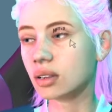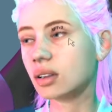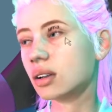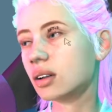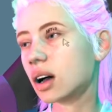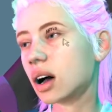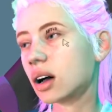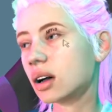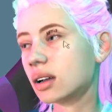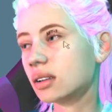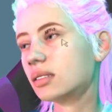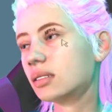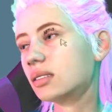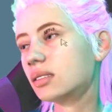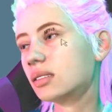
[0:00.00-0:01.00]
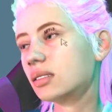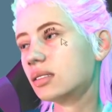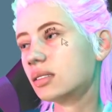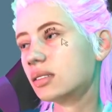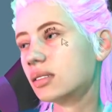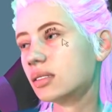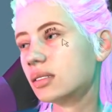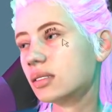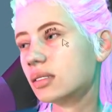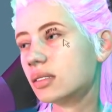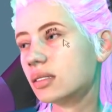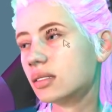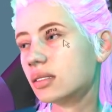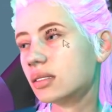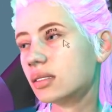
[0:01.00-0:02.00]
Okay, this is the new
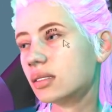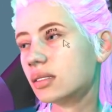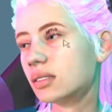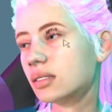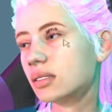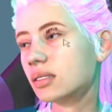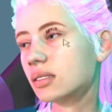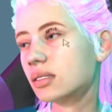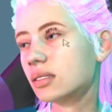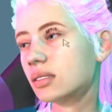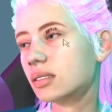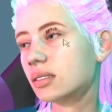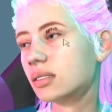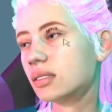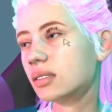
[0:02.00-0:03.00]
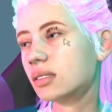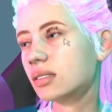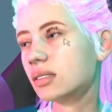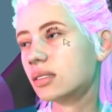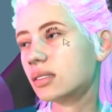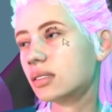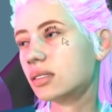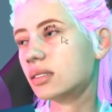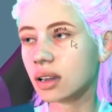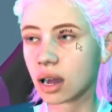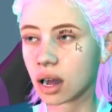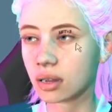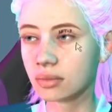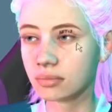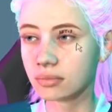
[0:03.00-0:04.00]
version. Works the
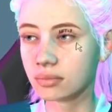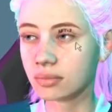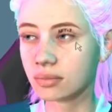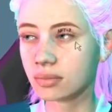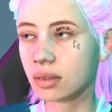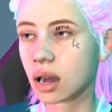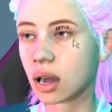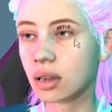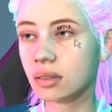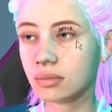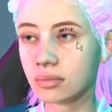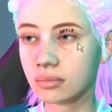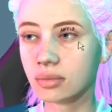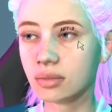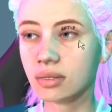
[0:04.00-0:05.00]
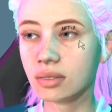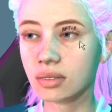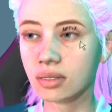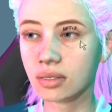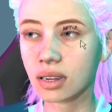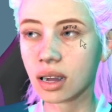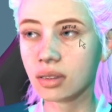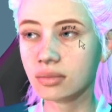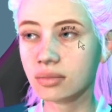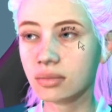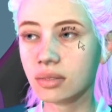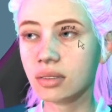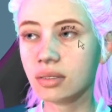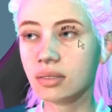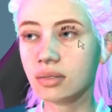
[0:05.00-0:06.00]
same. It just
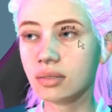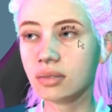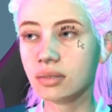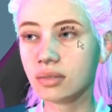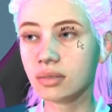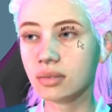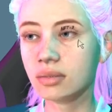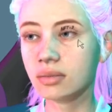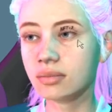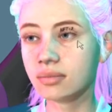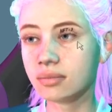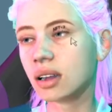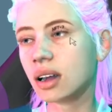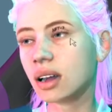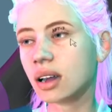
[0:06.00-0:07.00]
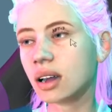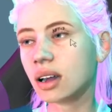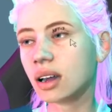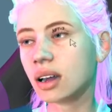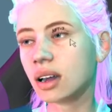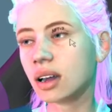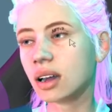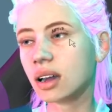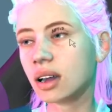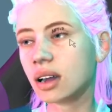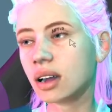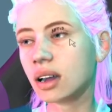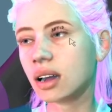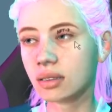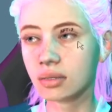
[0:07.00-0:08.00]
everything it's placed on a
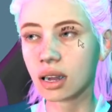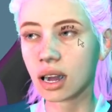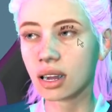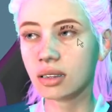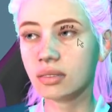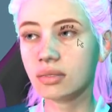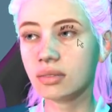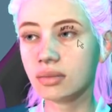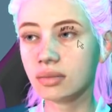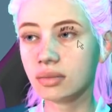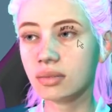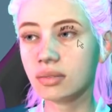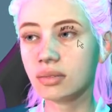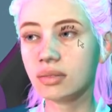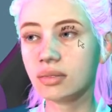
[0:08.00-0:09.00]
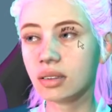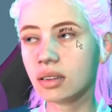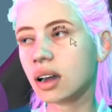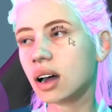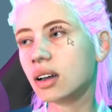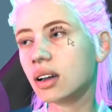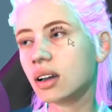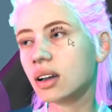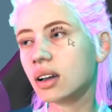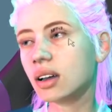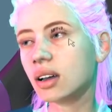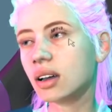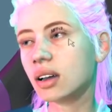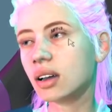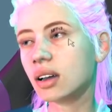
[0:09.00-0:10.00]
different place. For instance, here are the
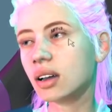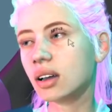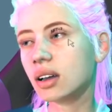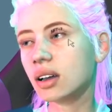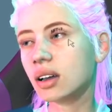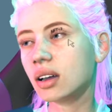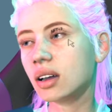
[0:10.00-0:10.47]
objects.